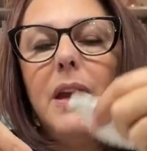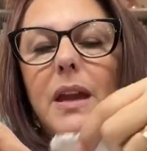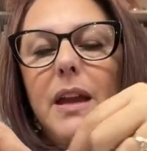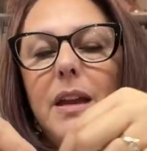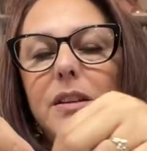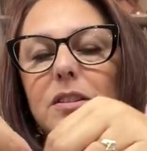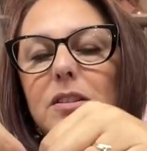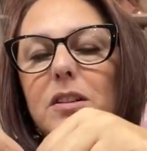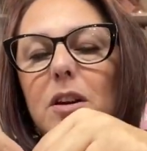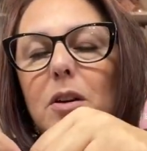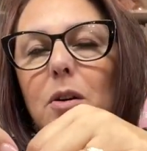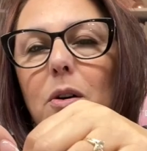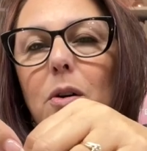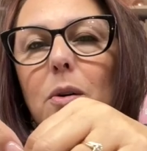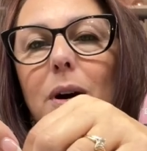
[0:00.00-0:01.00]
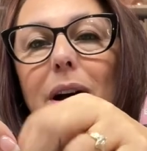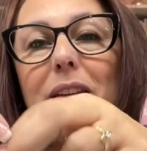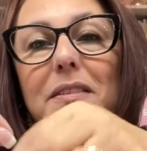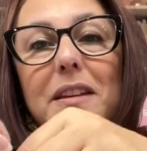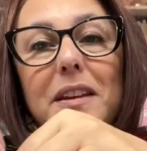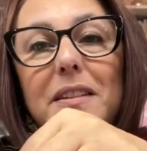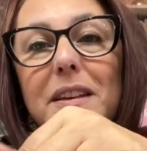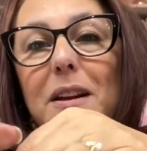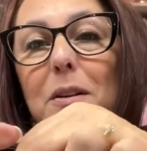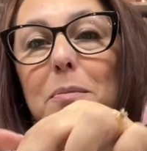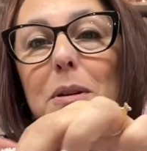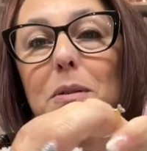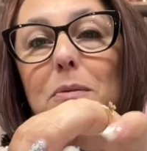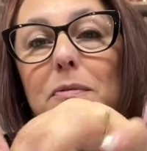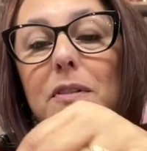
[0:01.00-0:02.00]
And so I think that'll
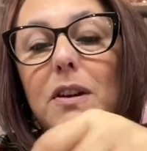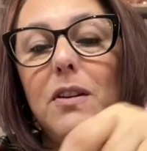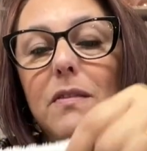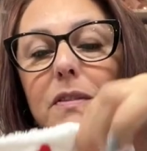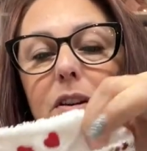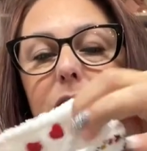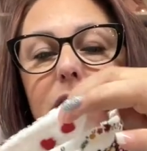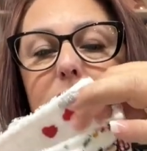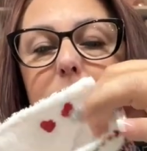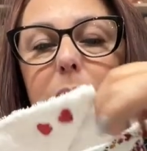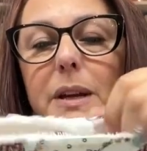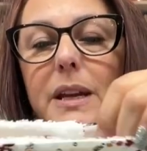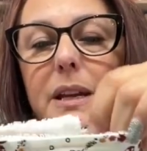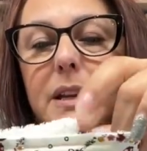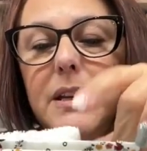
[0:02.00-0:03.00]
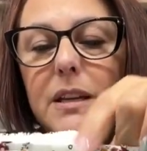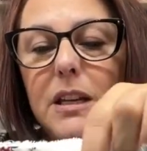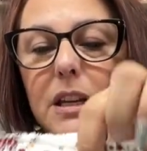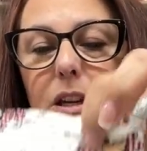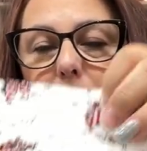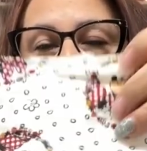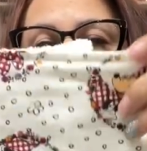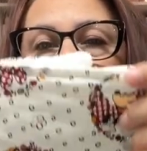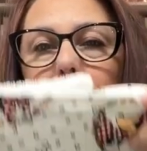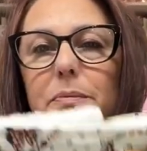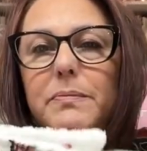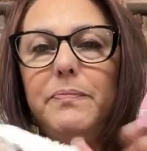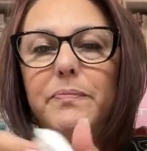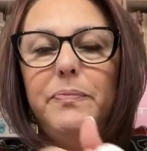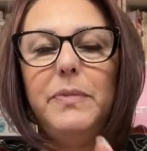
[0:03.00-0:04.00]
be very, very sweet and cute.
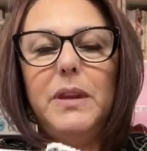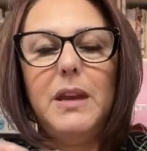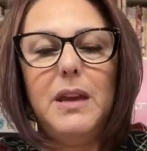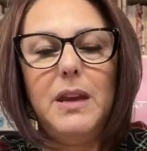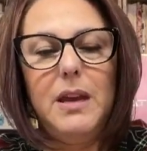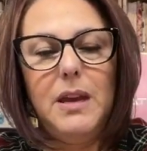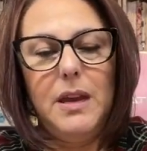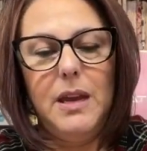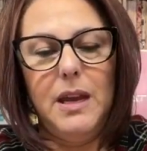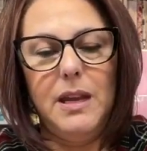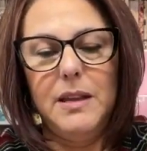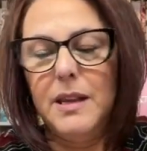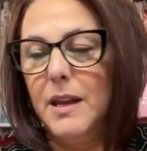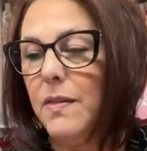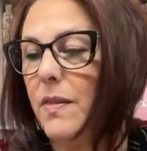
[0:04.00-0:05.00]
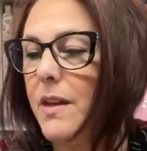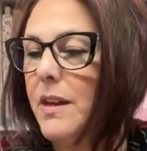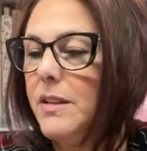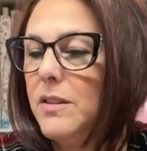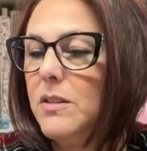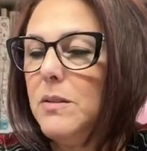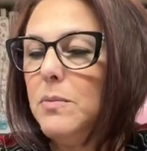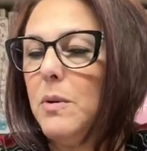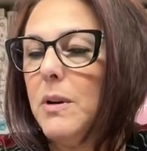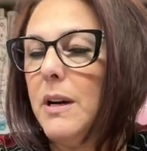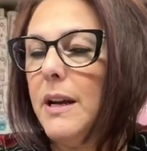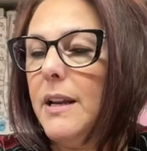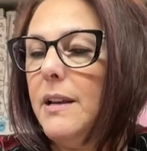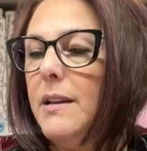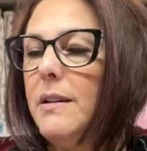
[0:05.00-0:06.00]
And then this
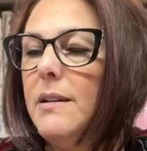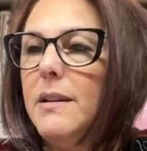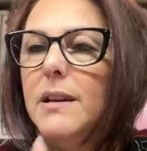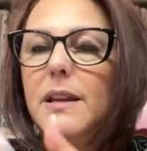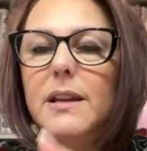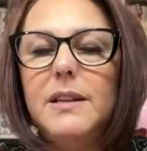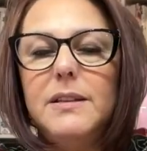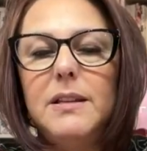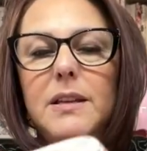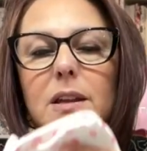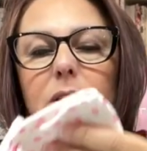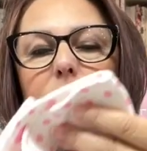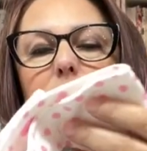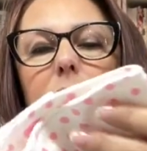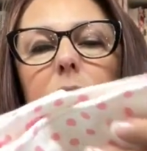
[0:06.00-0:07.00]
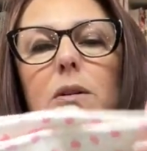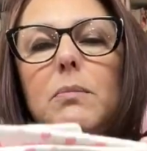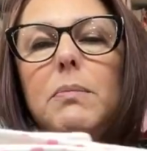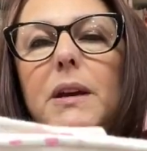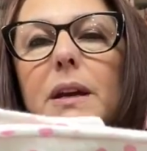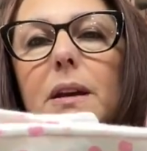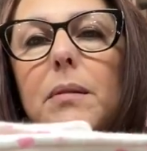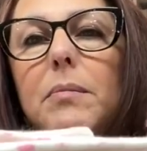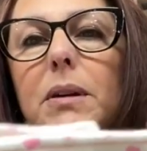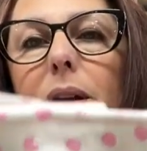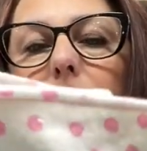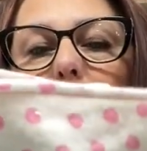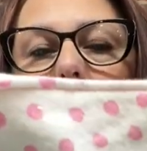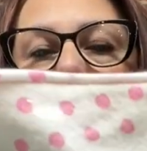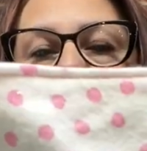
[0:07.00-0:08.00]
one is another little bib.
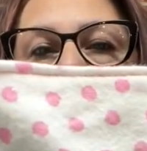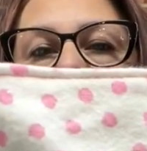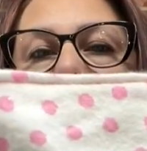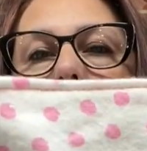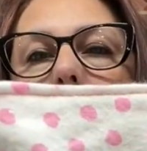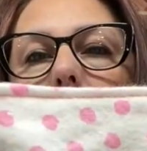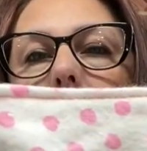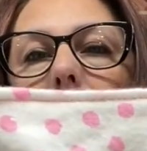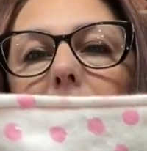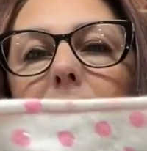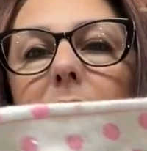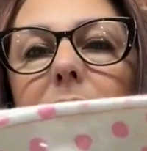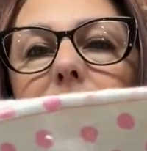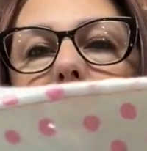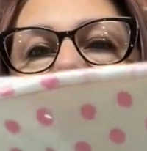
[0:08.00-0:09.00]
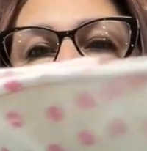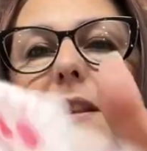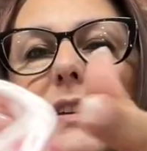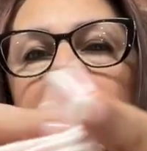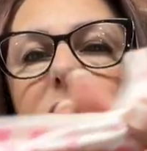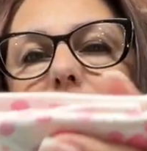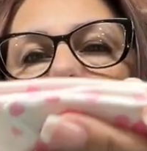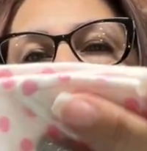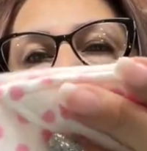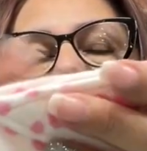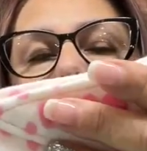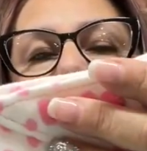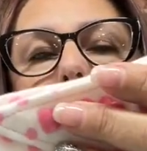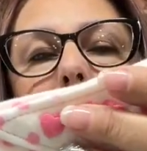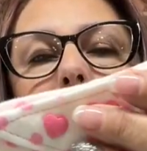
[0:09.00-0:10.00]
And this is
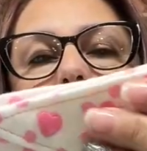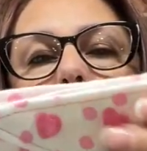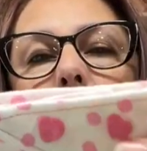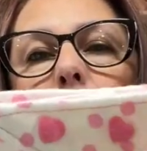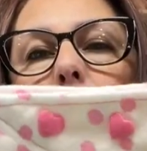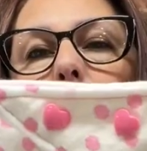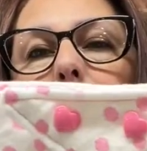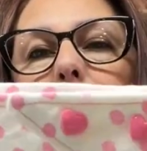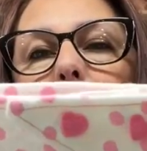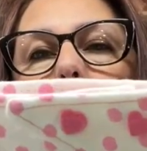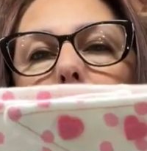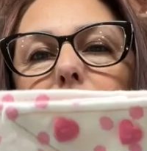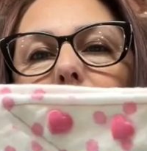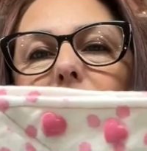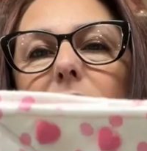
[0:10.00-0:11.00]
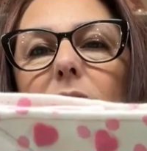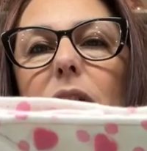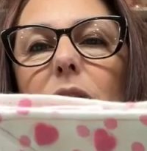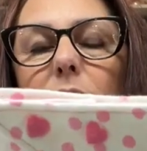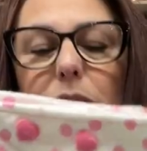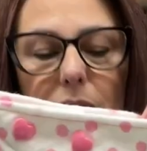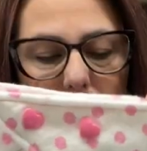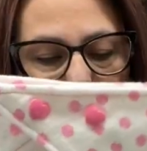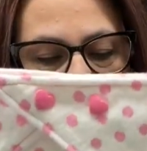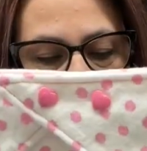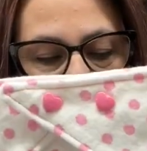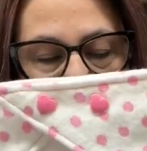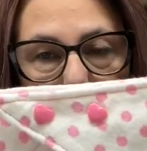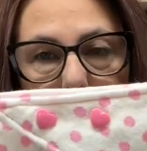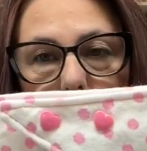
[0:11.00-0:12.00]
just a flannel bib. So these
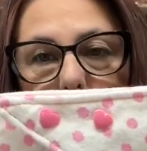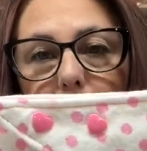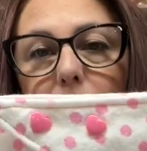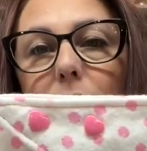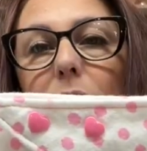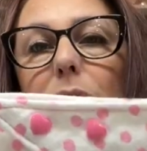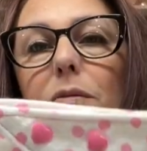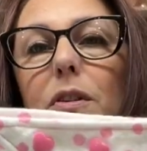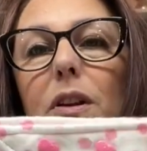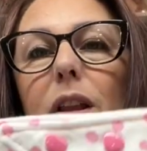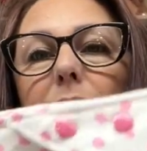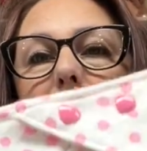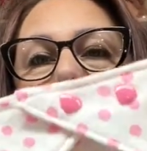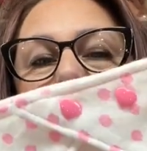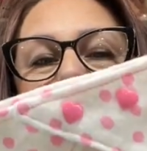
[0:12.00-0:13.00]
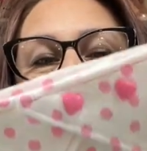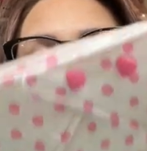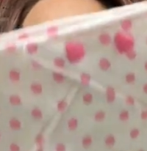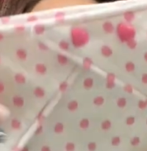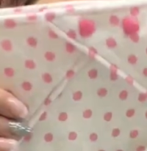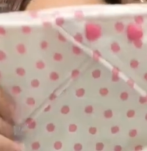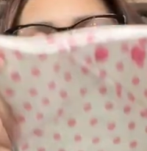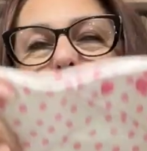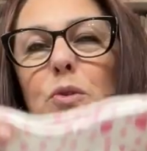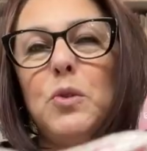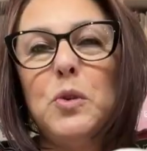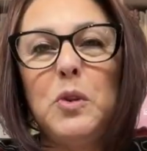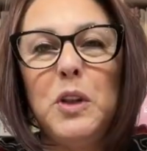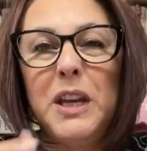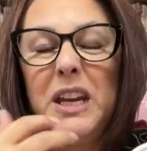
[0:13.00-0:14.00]
are really good for like when they're
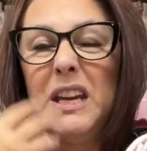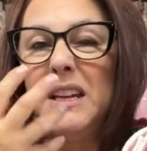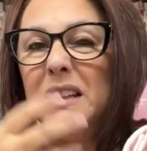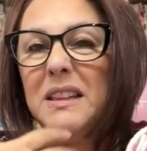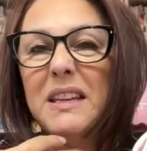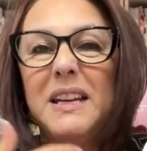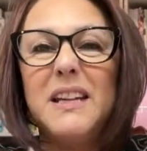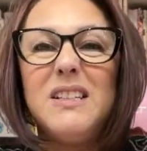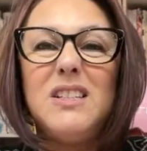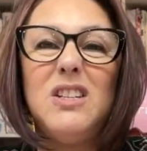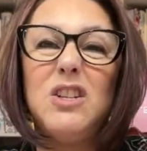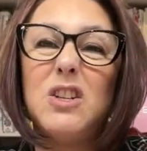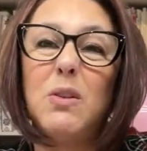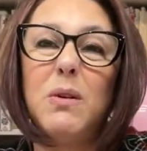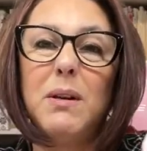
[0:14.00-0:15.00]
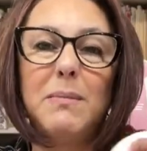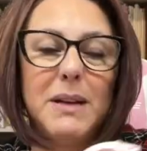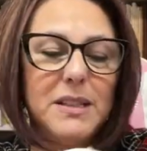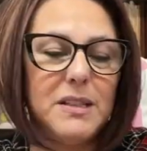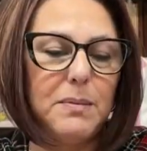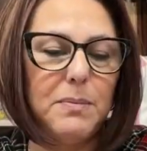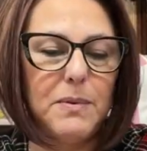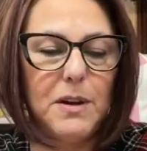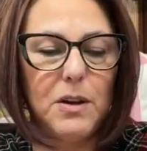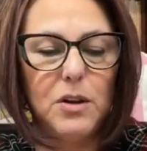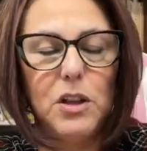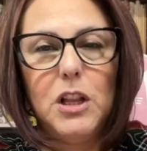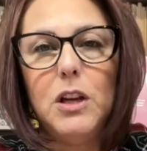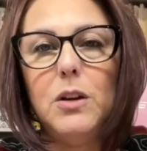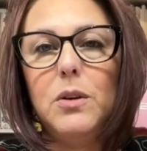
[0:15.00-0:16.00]
drooling and things and you don't want to mess up their
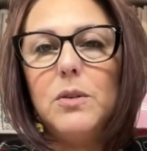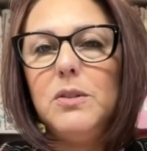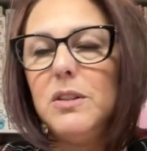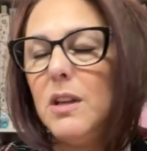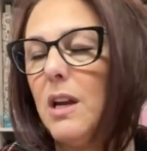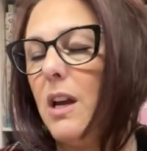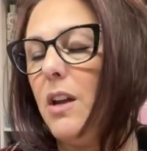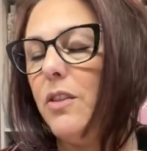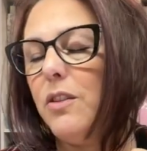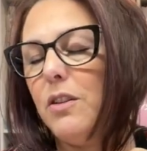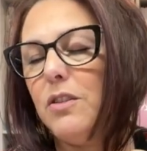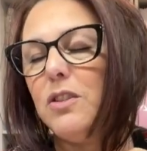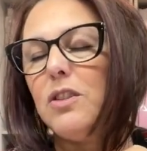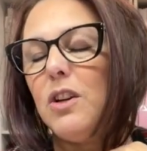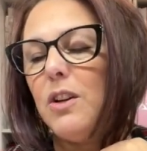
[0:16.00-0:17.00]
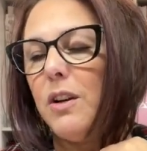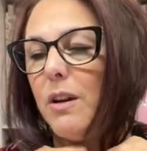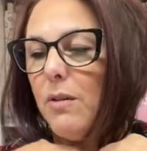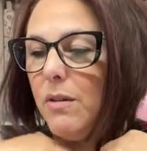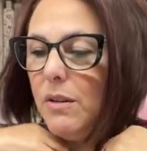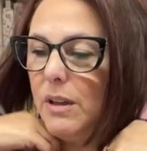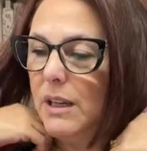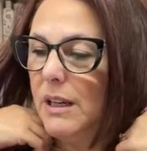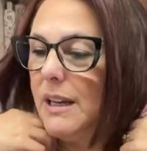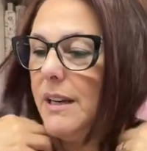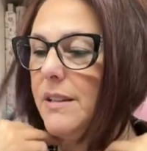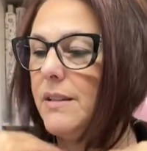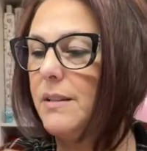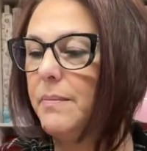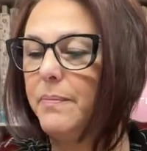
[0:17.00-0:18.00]
clothes. Those turn out really
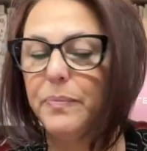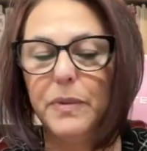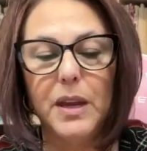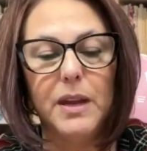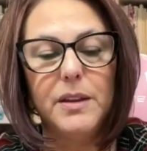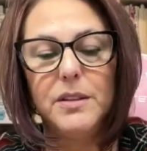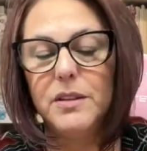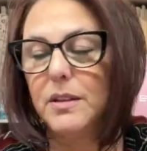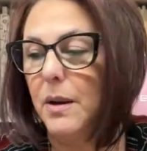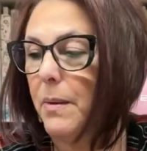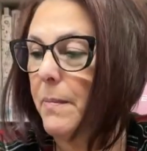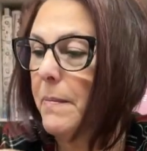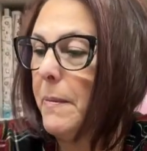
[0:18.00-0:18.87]
nice. So.